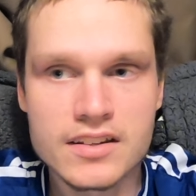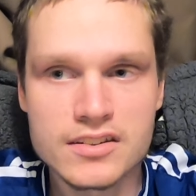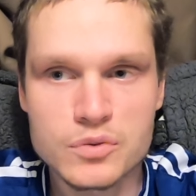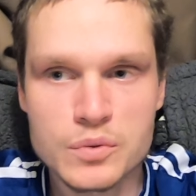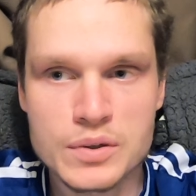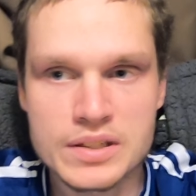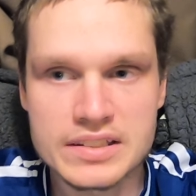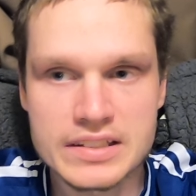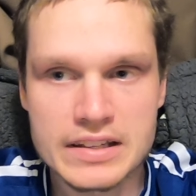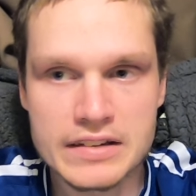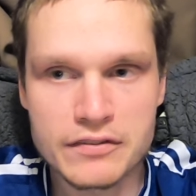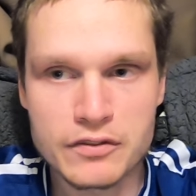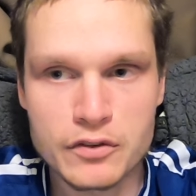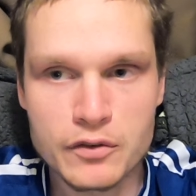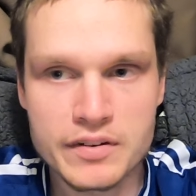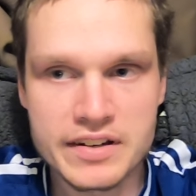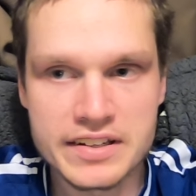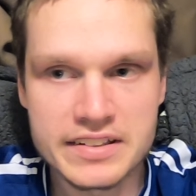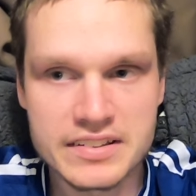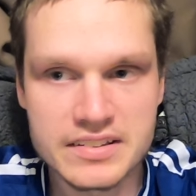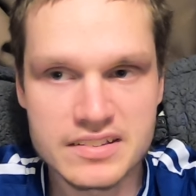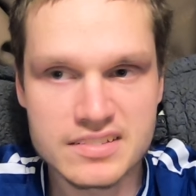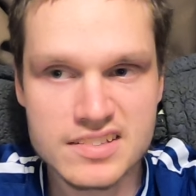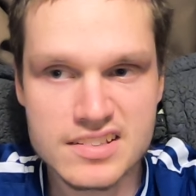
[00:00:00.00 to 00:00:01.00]

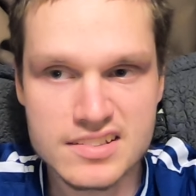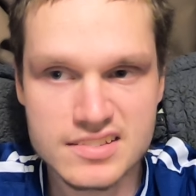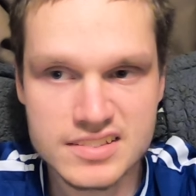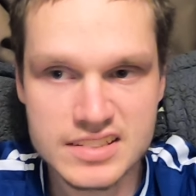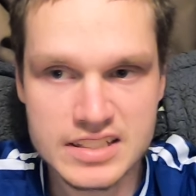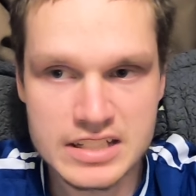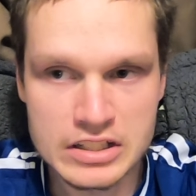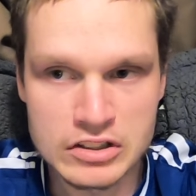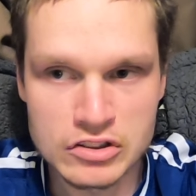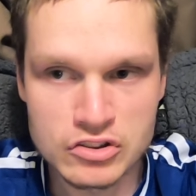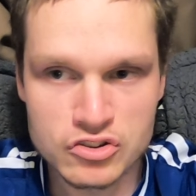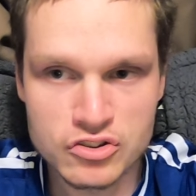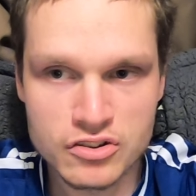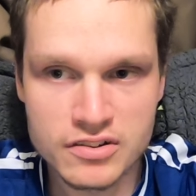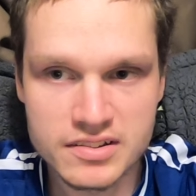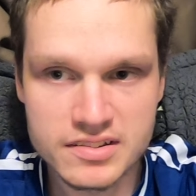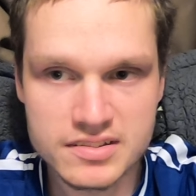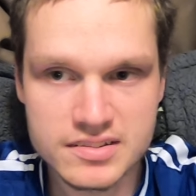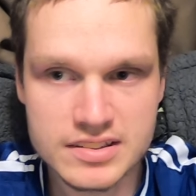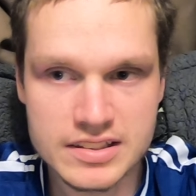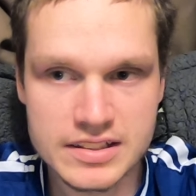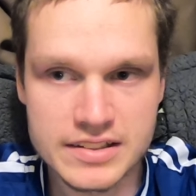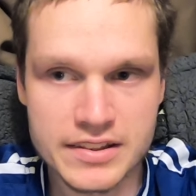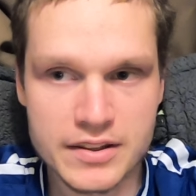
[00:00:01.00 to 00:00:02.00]
twenty-three to sixteen
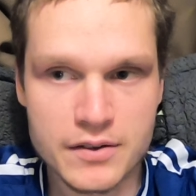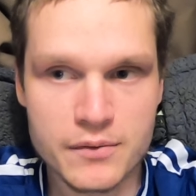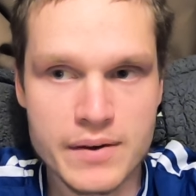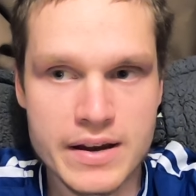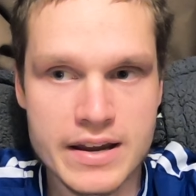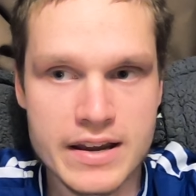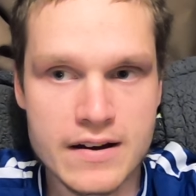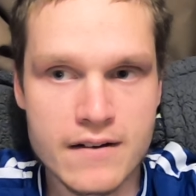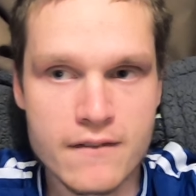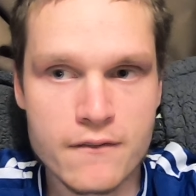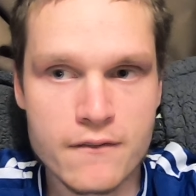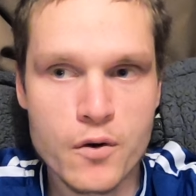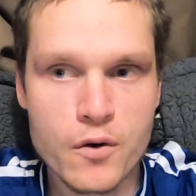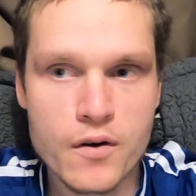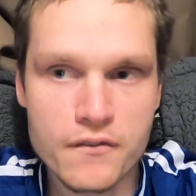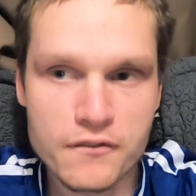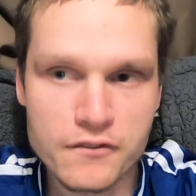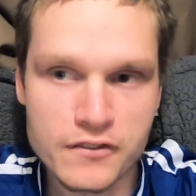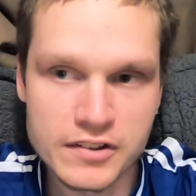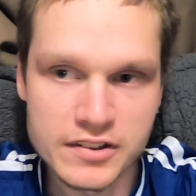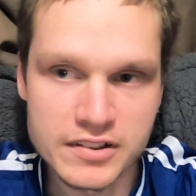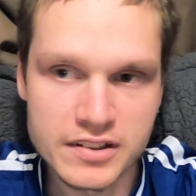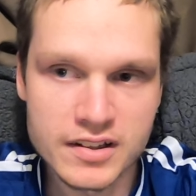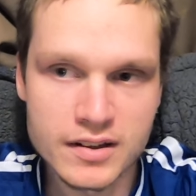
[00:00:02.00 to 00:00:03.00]
shots in the way
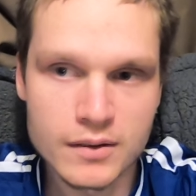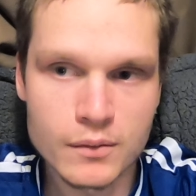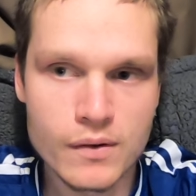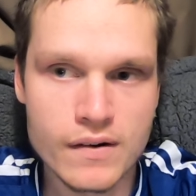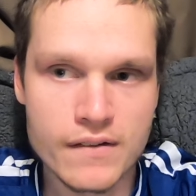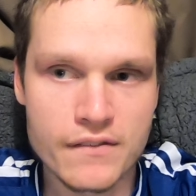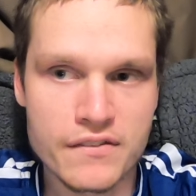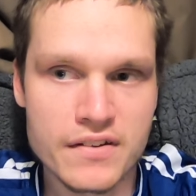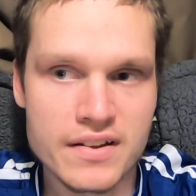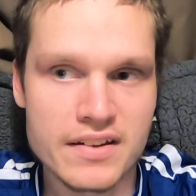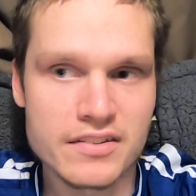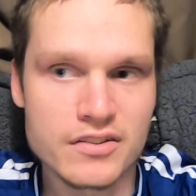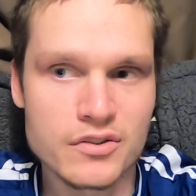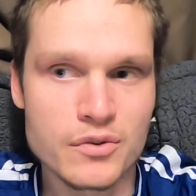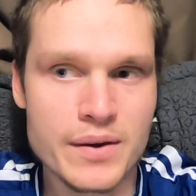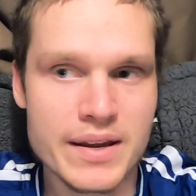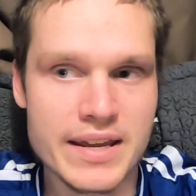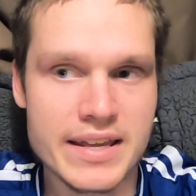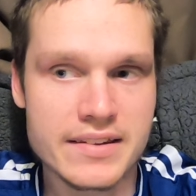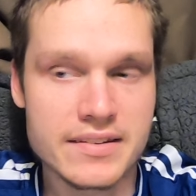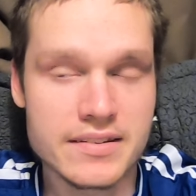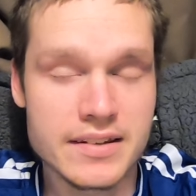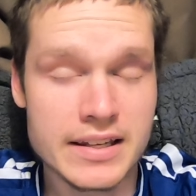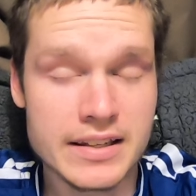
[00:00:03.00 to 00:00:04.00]
Watford, with
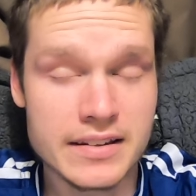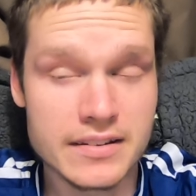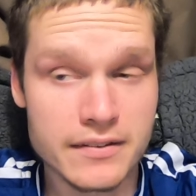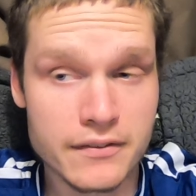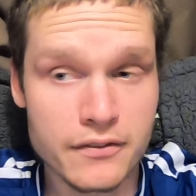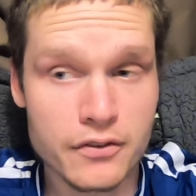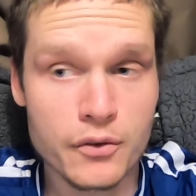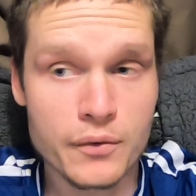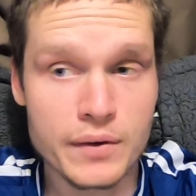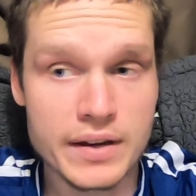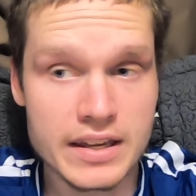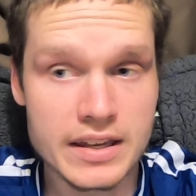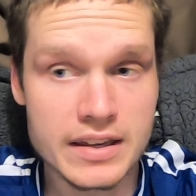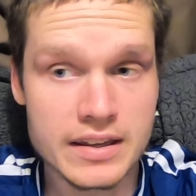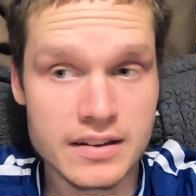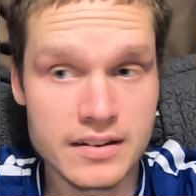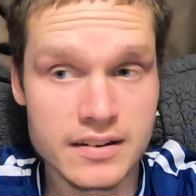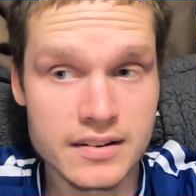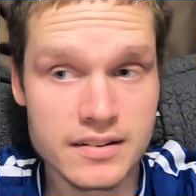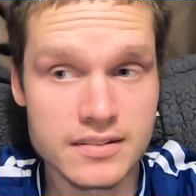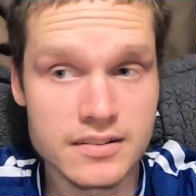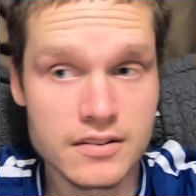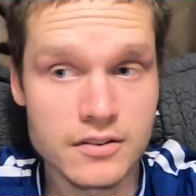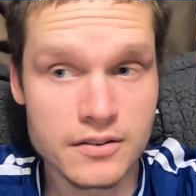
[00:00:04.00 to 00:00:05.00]
ten to three
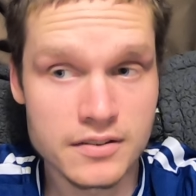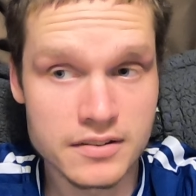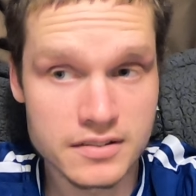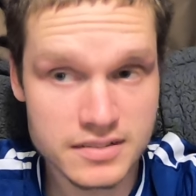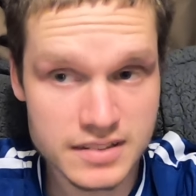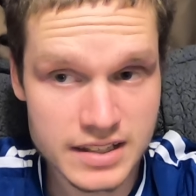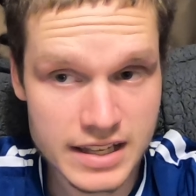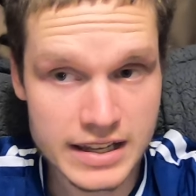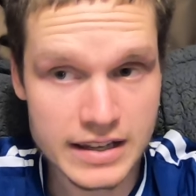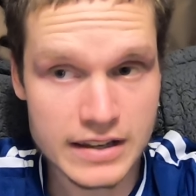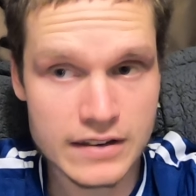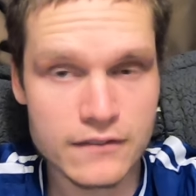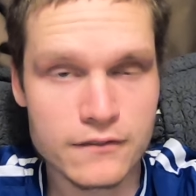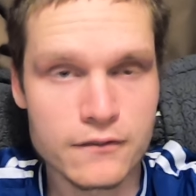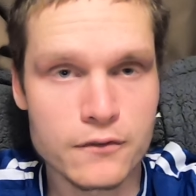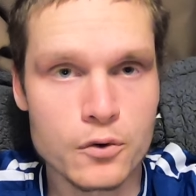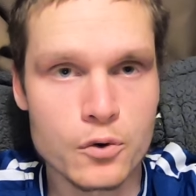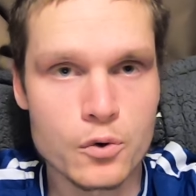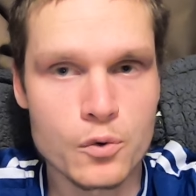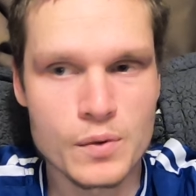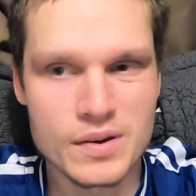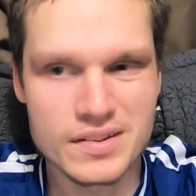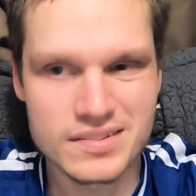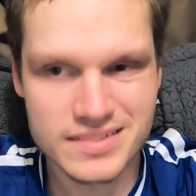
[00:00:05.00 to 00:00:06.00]
on target
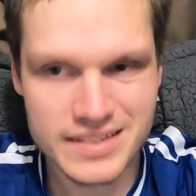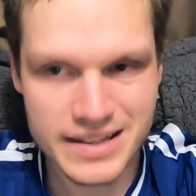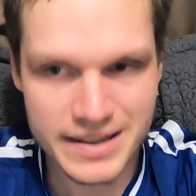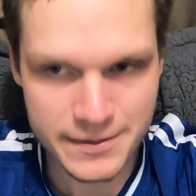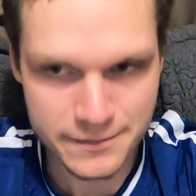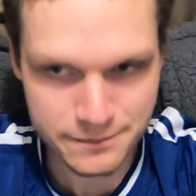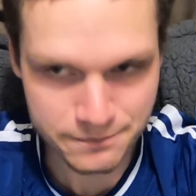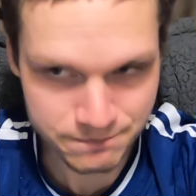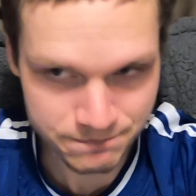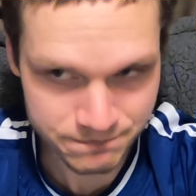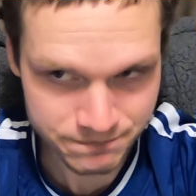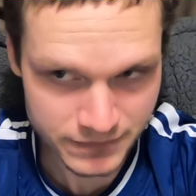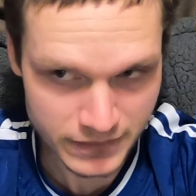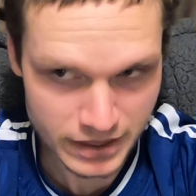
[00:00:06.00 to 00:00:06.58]
for West Ham.